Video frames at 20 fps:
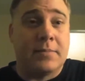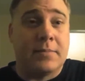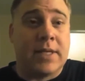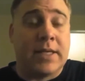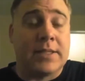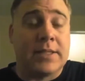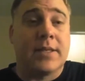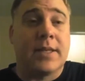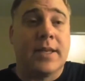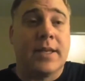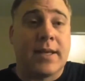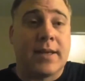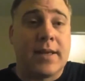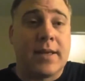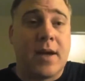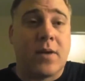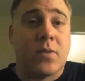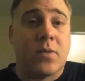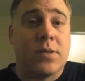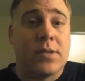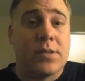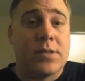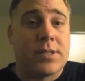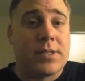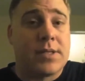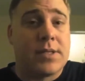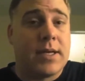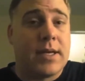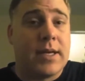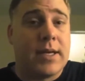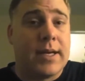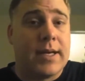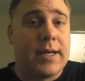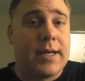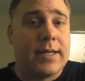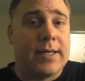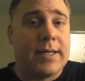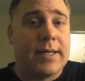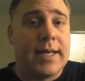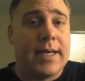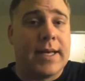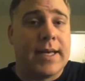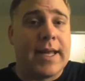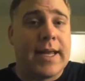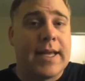Jason Laycock was an